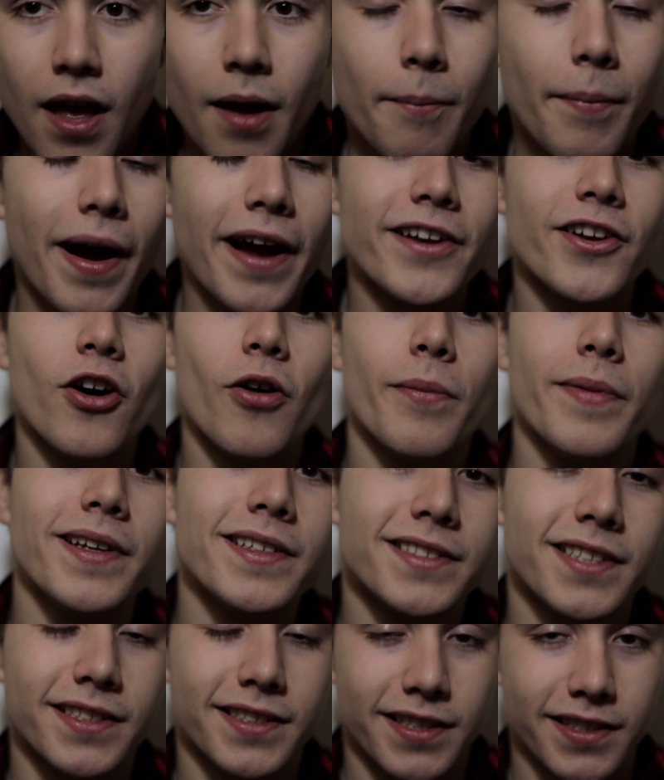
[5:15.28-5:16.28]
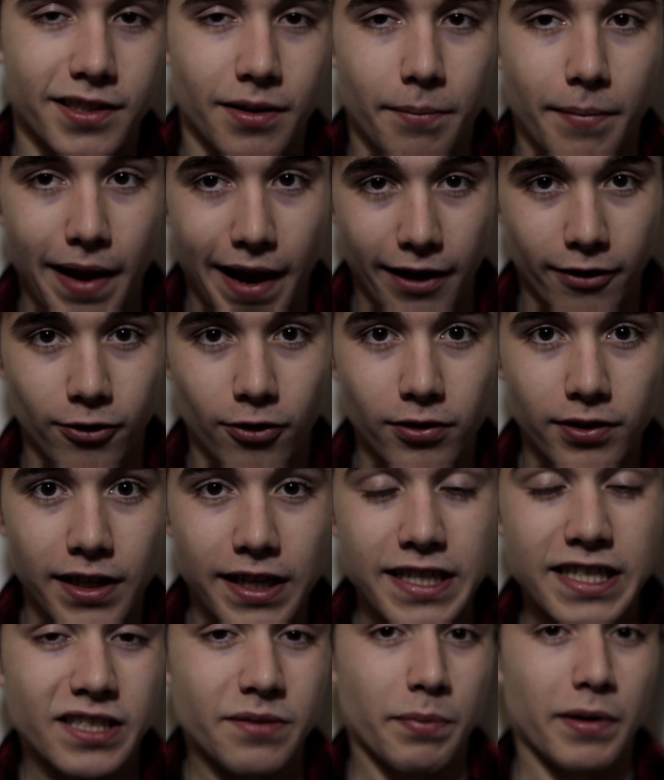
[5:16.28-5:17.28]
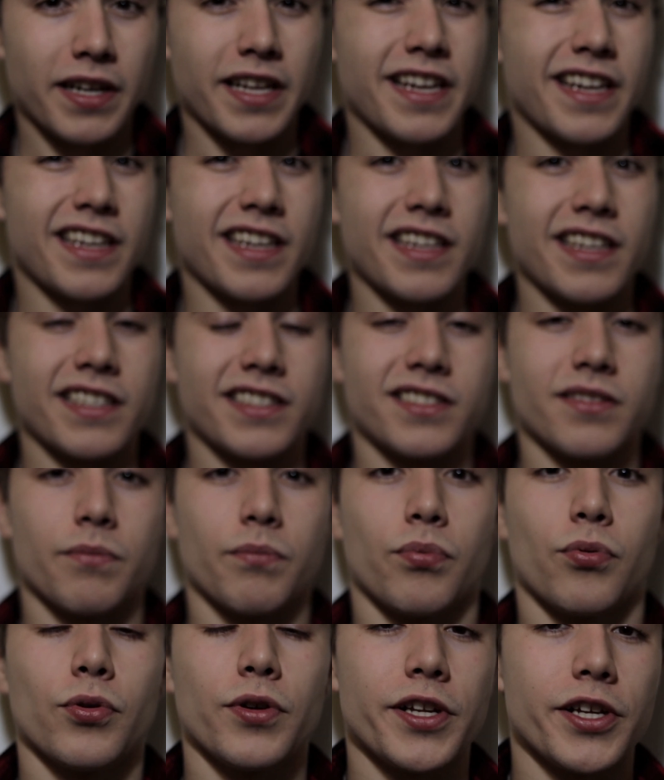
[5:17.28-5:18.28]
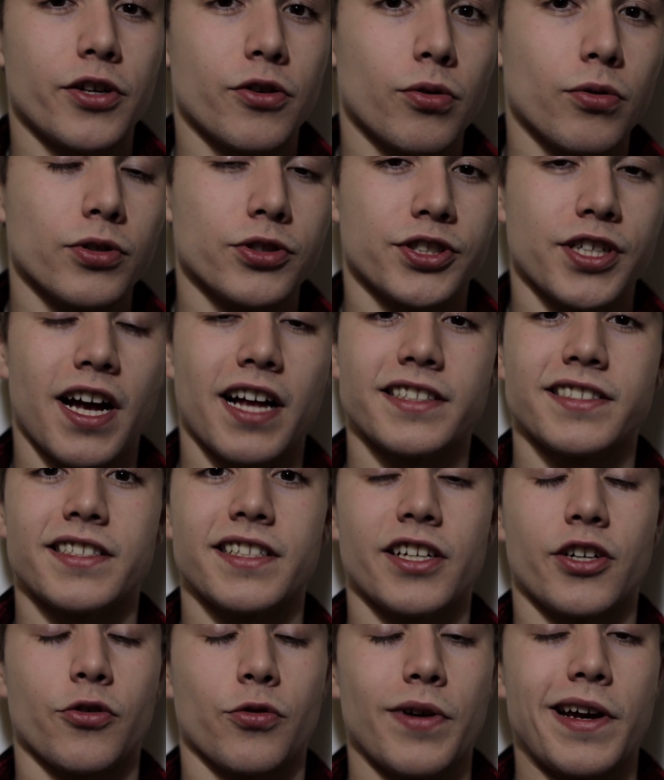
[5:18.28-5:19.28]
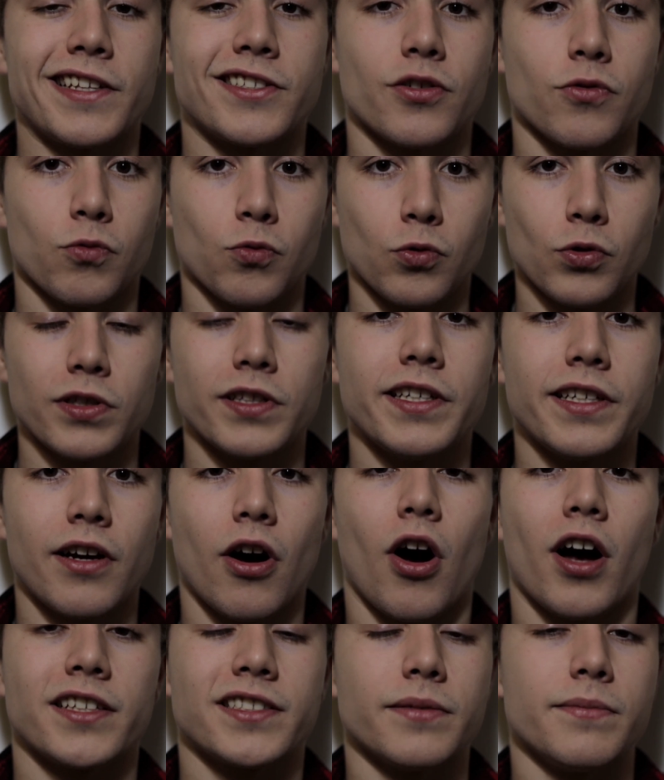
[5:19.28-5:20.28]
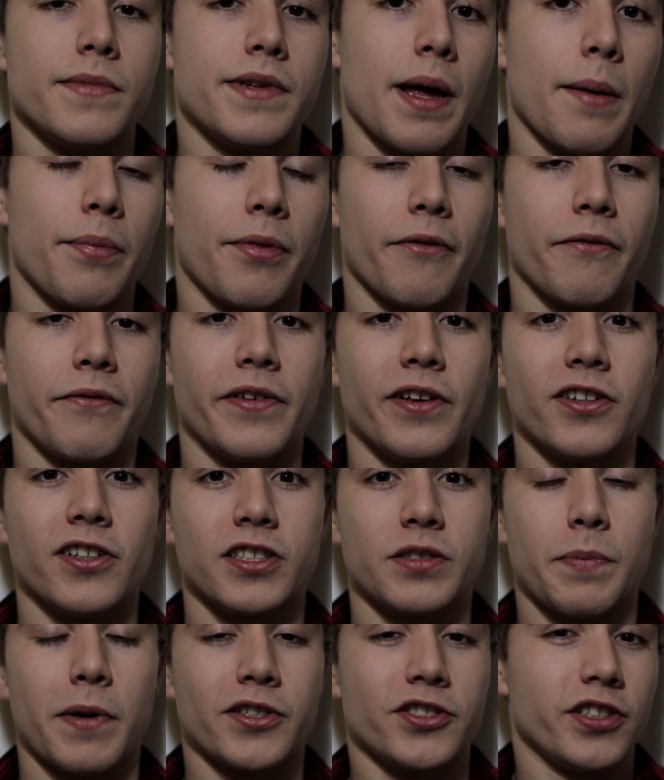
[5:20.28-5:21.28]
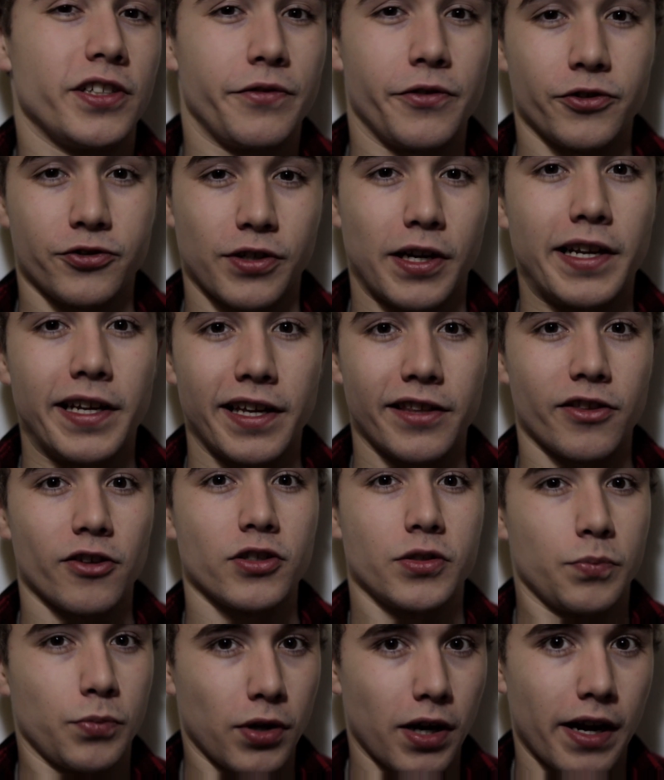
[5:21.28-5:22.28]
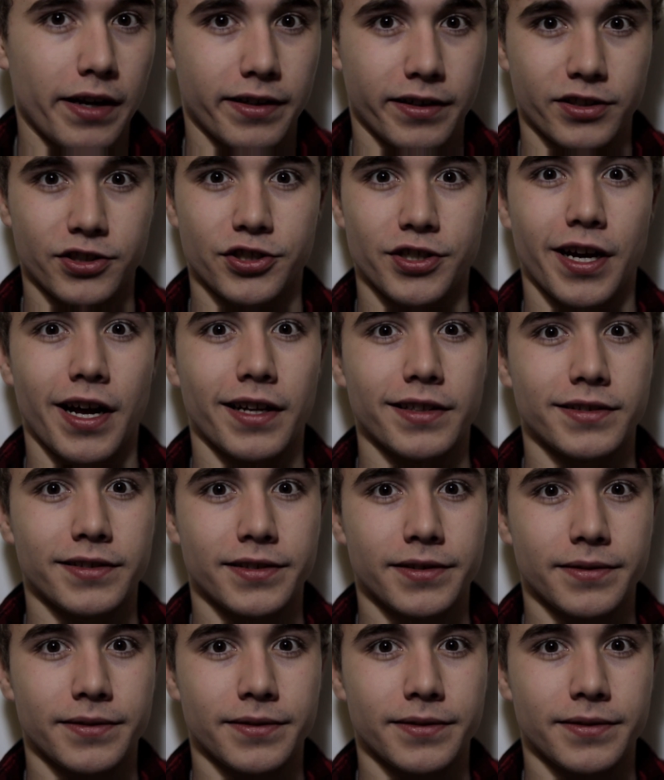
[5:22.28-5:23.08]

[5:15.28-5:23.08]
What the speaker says: by no means is this a macro lens, but it can get some pretty cool shots, and it creates a really awesome depth of field, especially if you're trying to get those product shots.